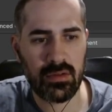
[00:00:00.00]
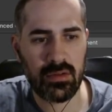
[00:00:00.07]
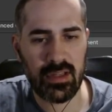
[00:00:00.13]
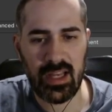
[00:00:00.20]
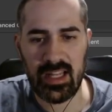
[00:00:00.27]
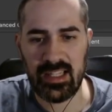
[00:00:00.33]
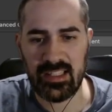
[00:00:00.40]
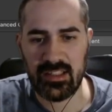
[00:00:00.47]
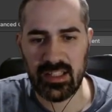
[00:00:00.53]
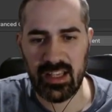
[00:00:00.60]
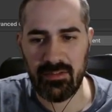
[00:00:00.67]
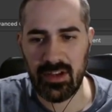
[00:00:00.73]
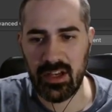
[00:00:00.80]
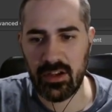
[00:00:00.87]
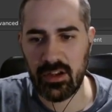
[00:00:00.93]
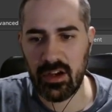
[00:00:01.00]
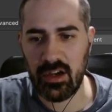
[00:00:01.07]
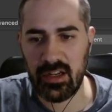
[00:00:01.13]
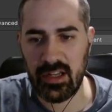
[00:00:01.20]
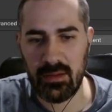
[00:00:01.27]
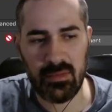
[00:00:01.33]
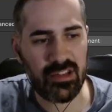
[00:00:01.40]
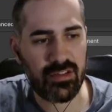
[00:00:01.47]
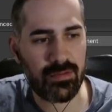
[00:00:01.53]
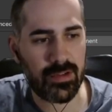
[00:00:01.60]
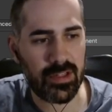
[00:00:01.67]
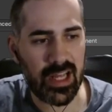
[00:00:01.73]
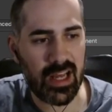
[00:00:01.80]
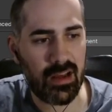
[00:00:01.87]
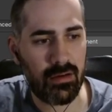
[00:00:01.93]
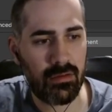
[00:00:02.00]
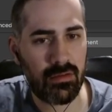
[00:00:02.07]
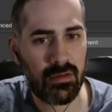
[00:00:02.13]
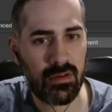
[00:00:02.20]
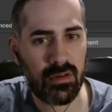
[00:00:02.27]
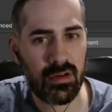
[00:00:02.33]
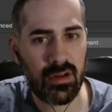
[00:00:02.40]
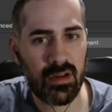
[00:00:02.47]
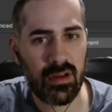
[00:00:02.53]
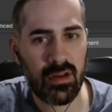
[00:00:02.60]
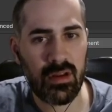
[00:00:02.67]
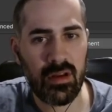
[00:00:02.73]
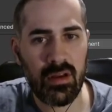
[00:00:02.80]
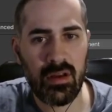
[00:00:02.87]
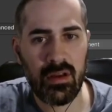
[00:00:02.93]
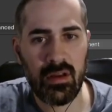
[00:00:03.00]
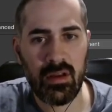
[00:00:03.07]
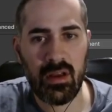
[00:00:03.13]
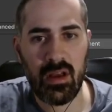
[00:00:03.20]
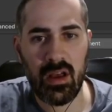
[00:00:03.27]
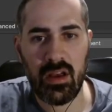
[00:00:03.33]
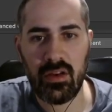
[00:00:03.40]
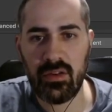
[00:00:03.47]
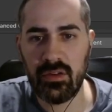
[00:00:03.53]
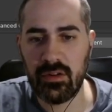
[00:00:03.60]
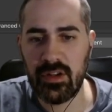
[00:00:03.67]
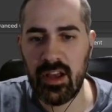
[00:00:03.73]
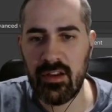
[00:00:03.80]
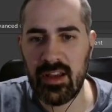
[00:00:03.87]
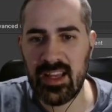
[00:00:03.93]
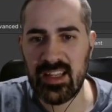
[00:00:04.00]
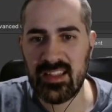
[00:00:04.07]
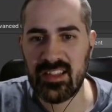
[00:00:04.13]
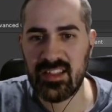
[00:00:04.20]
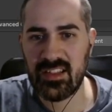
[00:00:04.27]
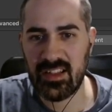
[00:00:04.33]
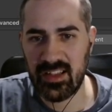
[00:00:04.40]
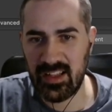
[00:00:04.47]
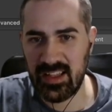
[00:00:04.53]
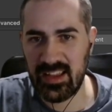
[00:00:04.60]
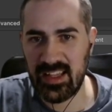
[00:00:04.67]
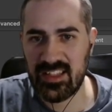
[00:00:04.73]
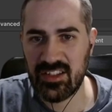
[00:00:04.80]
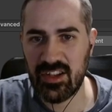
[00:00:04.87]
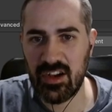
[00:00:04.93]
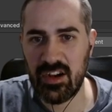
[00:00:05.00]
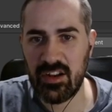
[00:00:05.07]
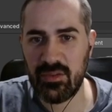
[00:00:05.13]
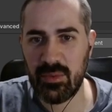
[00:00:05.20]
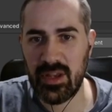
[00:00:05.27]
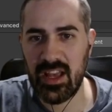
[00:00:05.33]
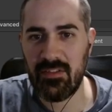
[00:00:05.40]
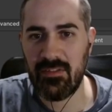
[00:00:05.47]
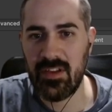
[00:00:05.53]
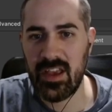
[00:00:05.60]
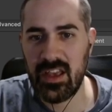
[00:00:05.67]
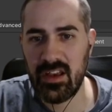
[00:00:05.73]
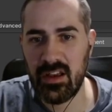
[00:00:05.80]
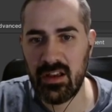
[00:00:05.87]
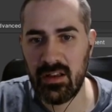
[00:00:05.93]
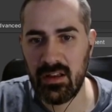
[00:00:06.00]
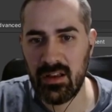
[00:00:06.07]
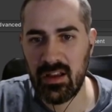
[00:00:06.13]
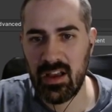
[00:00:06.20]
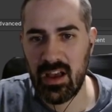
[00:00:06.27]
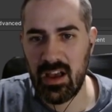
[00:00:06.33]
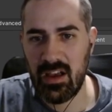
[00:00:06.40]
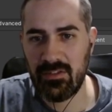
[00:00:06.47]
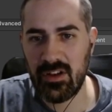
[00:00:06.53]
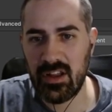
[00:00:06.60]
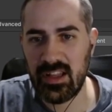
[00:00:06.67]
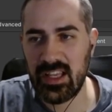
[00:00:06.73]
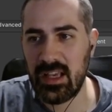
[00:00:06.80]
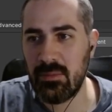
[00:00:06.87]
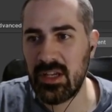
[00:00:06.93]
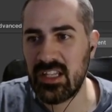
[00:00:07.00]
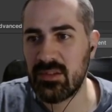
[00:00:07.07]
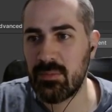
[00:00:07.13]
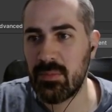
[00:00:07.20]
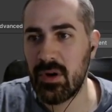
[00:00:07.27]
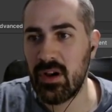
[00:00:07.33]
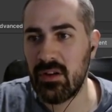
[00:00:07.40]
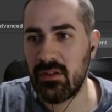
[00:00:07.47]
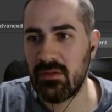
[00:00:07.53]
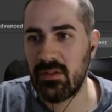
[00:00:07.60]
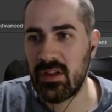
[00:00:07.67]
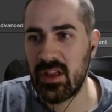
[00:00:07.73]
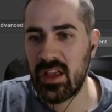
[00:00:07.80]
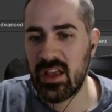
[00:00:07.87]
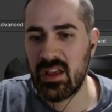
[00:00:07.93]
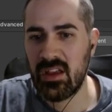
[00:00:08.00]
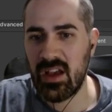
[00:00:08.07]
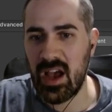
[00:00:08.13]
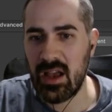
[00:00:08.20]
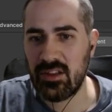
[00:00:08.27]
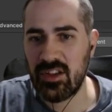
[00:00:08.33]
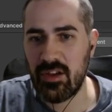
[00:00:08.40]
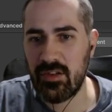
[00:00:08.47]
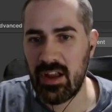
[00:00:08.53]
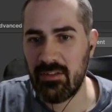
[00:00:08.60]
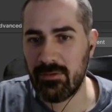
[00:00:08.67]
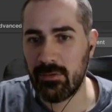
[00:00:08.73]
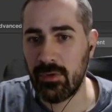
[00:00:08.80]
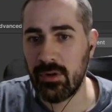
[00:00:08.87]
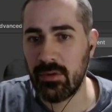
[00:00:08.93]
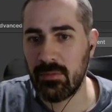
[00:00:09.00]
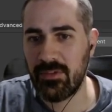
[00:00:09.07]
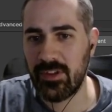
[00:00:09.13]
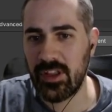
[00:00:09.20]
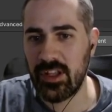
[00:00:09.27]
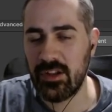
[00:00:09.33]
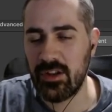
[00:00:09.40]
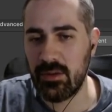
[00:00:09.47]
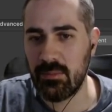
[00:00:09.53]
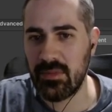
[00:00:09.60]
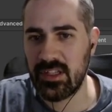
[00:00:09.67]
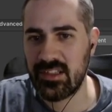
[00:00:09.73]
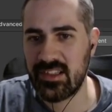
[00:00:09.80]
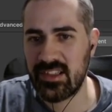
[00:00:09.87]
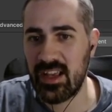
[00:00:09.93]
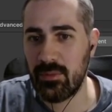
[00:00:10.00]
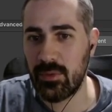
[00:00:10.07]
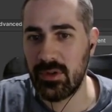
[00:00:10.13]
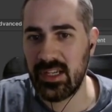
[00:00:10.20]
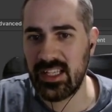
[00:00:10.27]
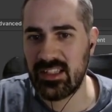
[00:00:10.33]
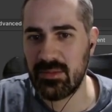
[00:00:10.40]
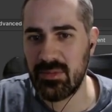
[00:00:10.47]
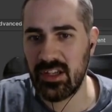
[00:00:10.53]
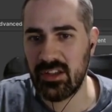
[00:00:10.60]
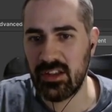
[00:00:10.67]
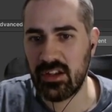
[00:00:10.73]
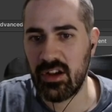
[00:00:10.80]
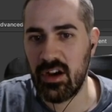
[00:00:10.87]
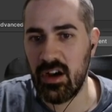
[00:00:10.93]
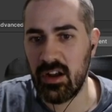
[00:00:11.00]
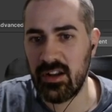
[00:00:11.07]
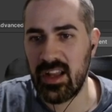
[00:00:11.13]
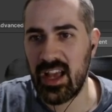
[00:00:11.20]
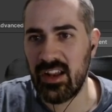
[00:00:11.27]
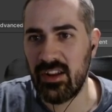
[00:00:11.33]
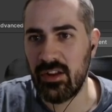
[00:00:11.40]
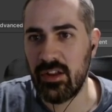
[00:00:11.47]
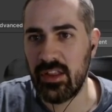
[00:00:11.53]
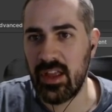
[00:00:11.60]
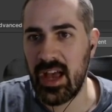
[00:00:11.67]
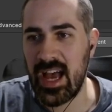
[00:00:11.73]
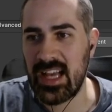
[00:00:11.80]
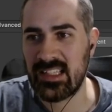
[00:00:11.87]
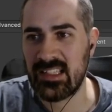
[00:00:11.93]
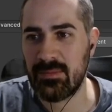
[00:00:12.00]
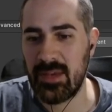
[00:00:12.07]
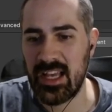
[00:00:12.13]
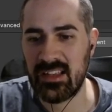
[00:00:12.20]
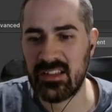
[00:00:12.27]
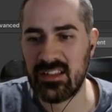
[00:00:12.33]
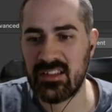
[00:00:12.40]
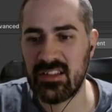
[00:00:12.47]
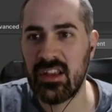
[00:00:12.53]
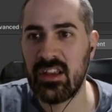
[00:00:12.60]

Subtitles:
I need to give it a card image for now. You'll notice in this card we have here, I've got the image, but I don't have room for the numbers that will need to be on the card and other aspects.